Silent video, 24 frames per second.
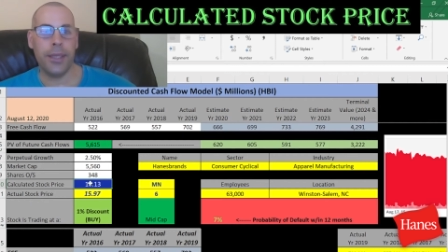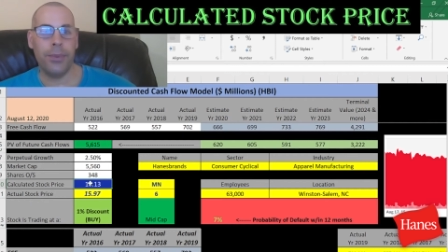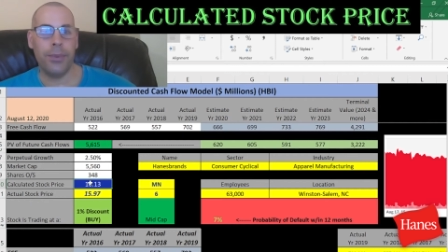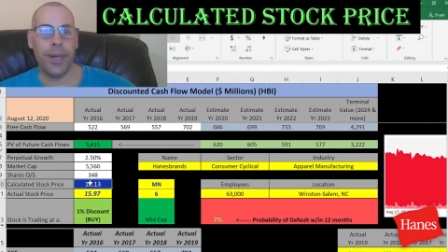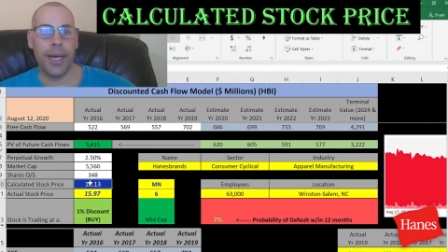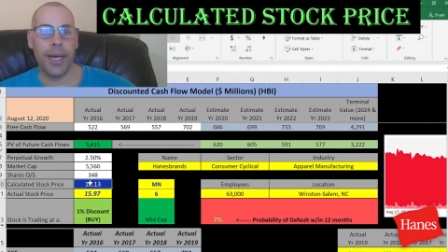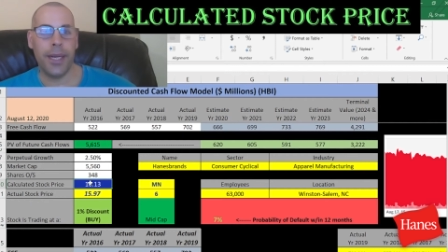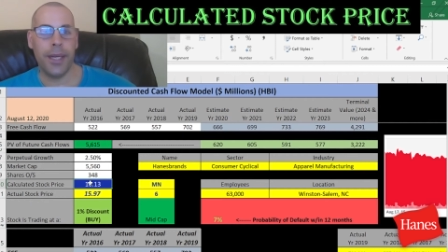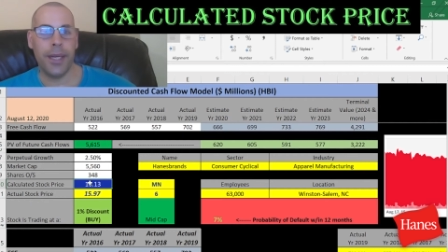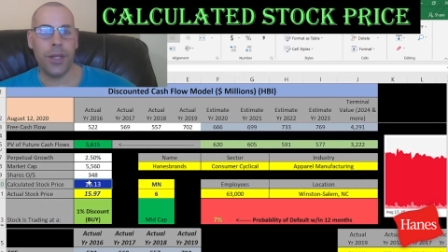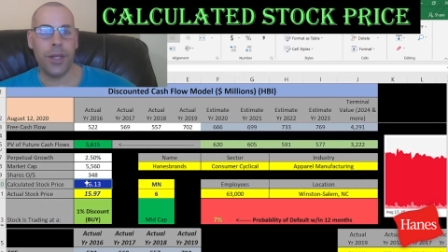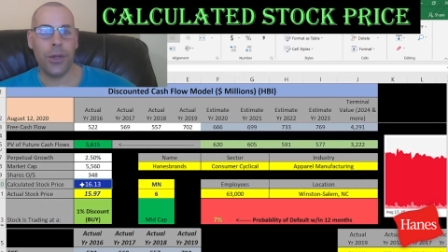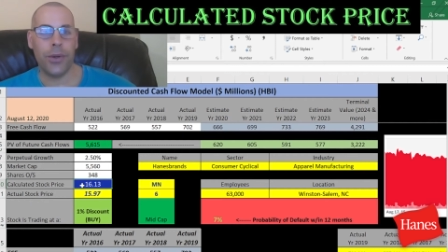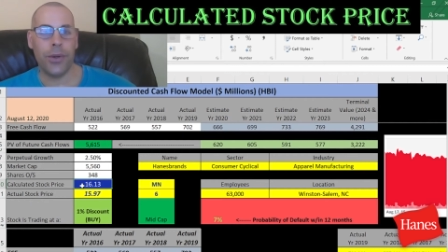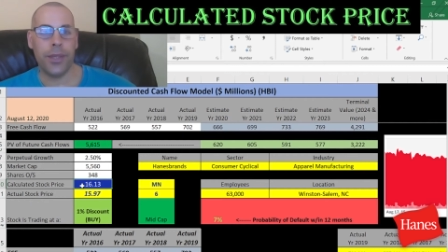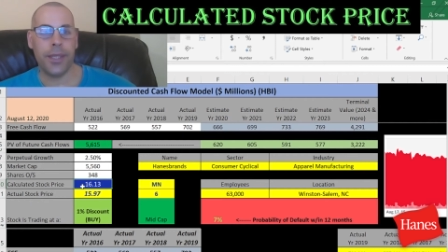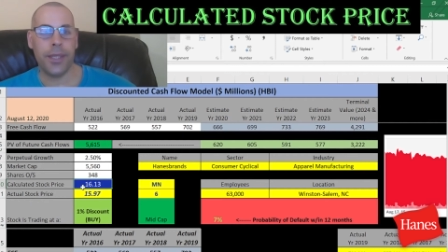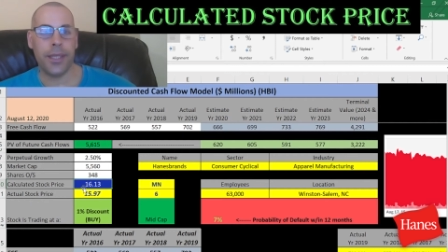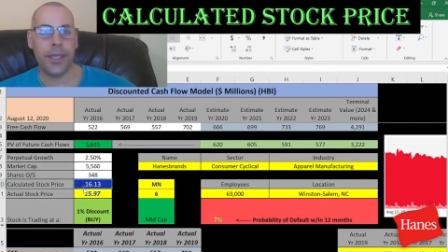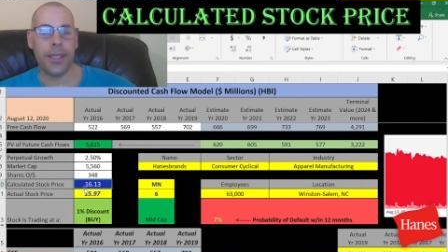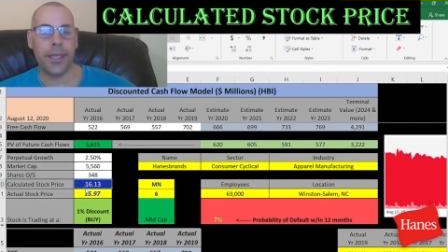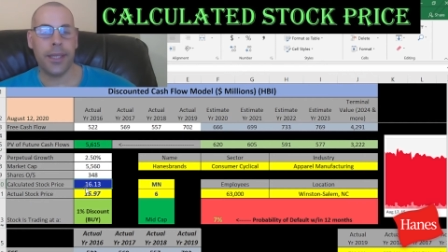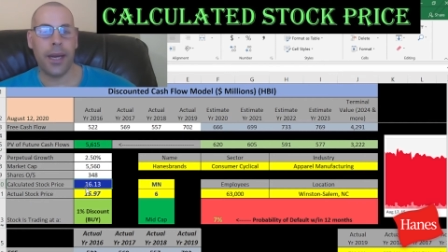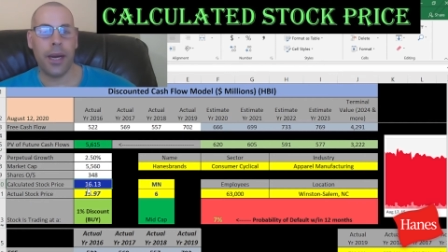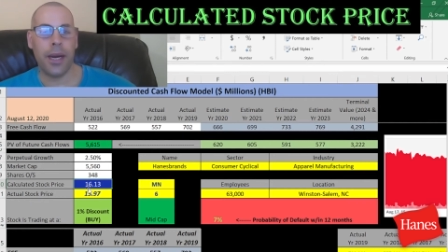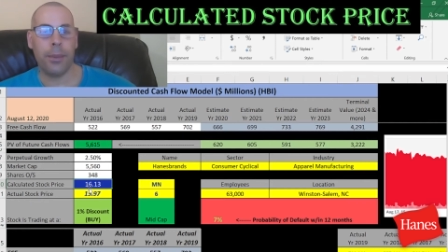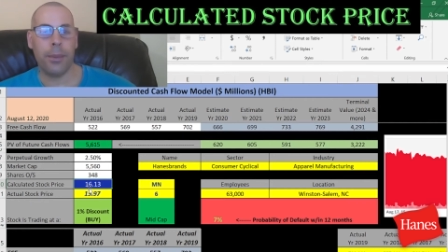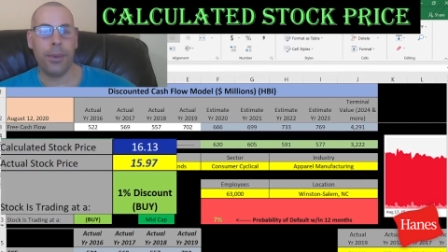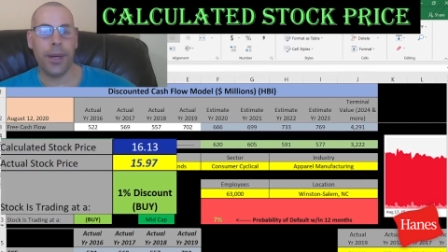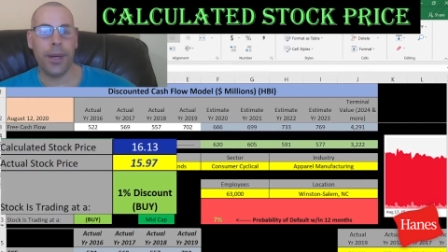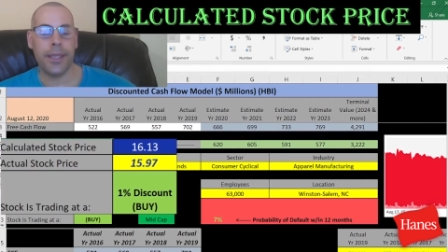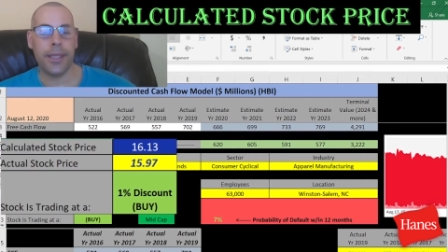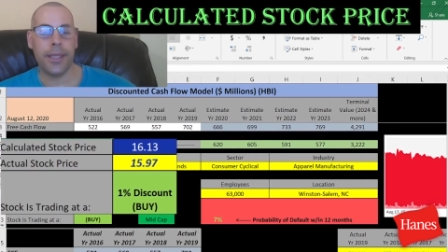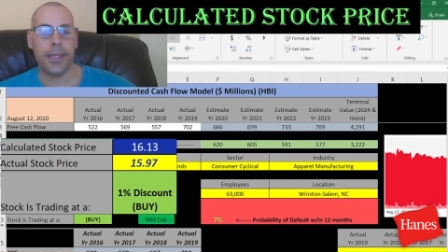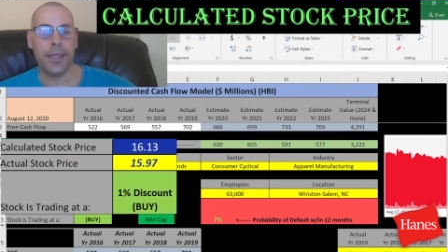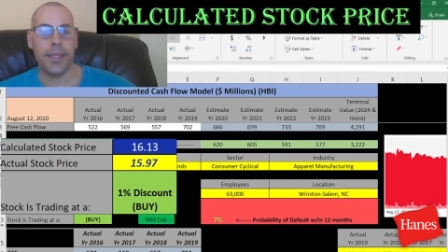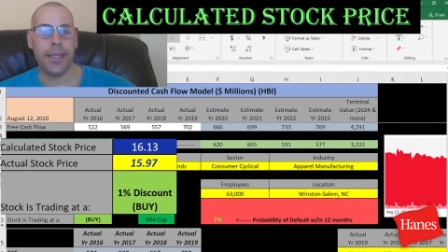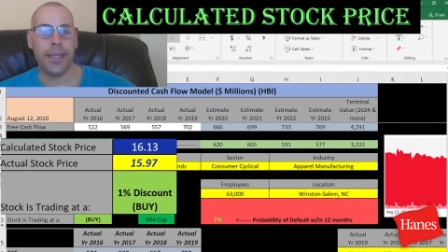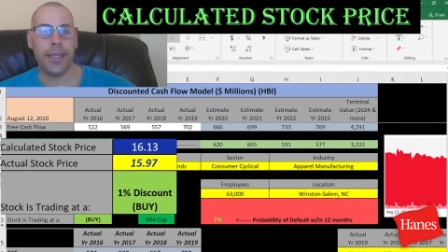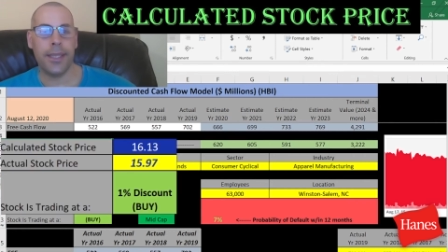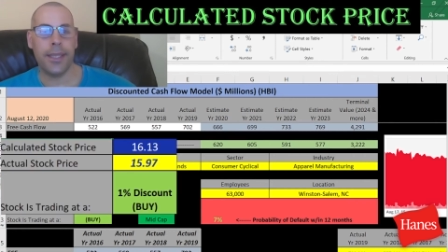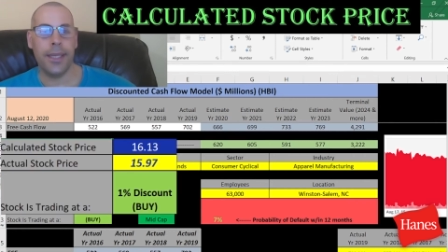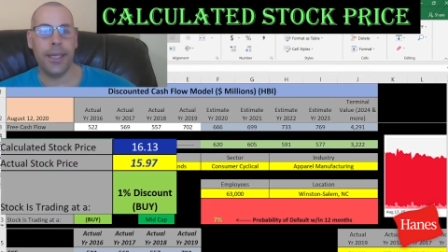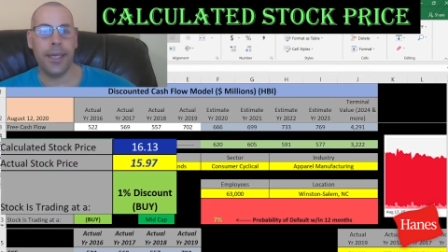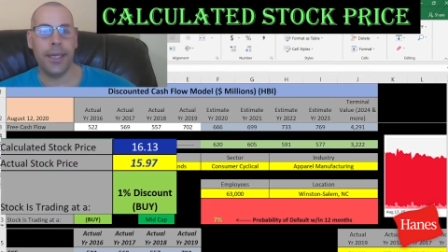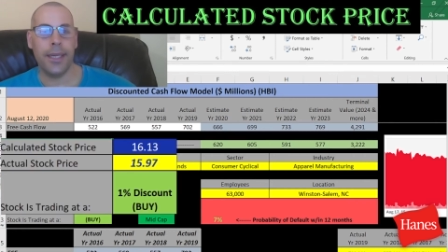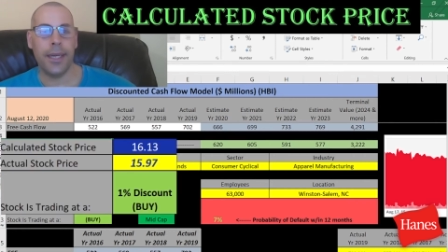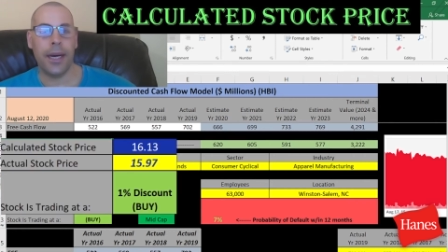and we get an intrinsic stock price of
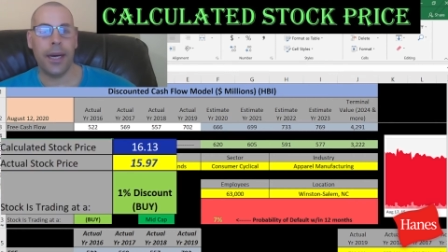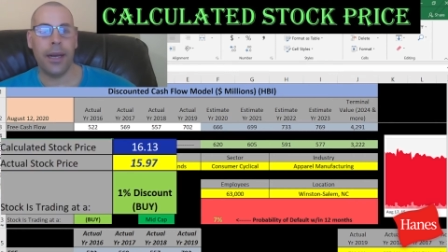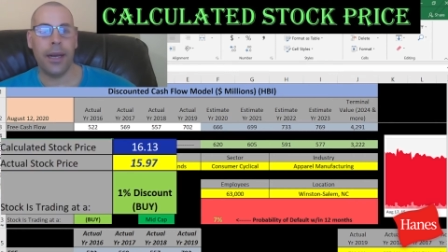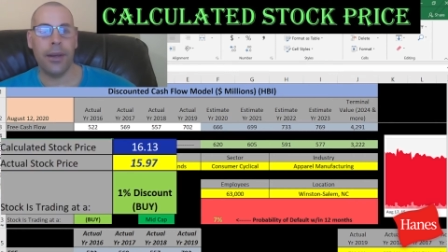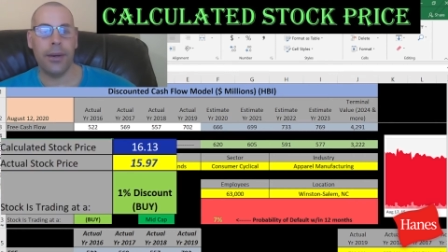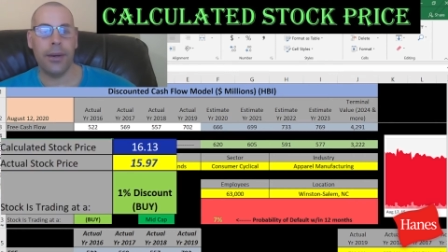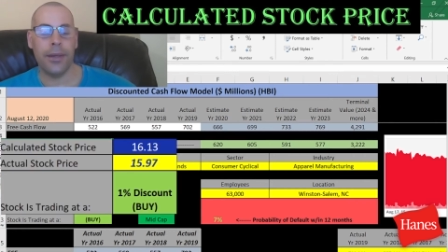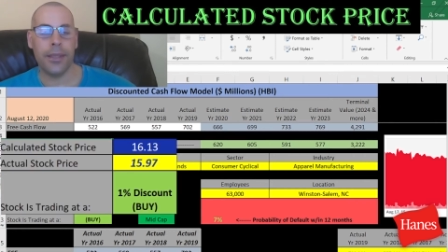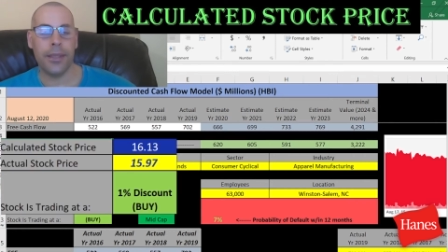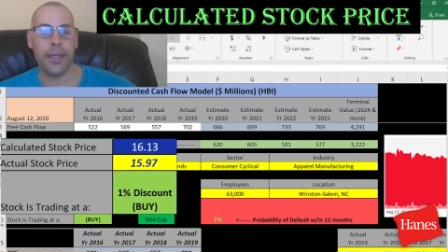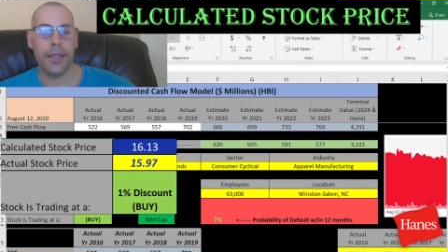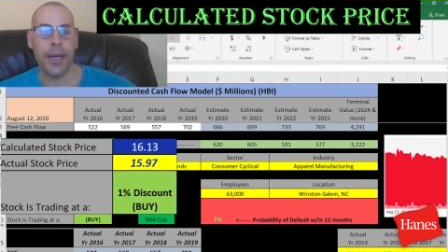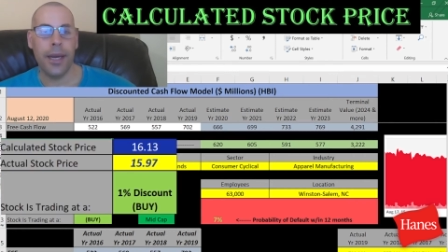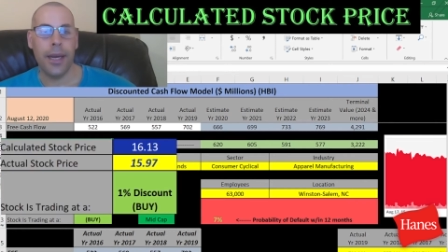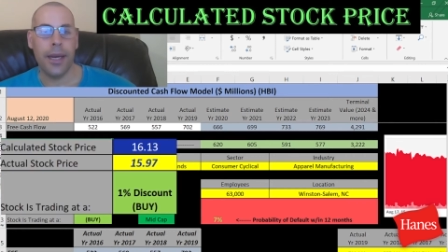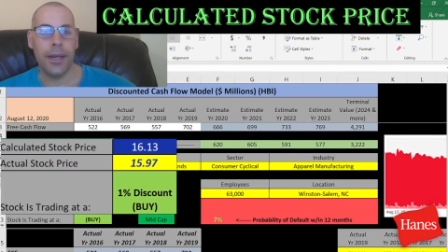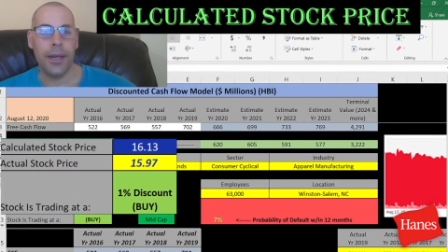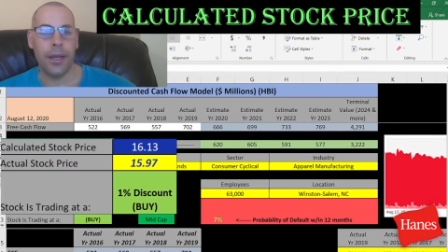sixteen dollars.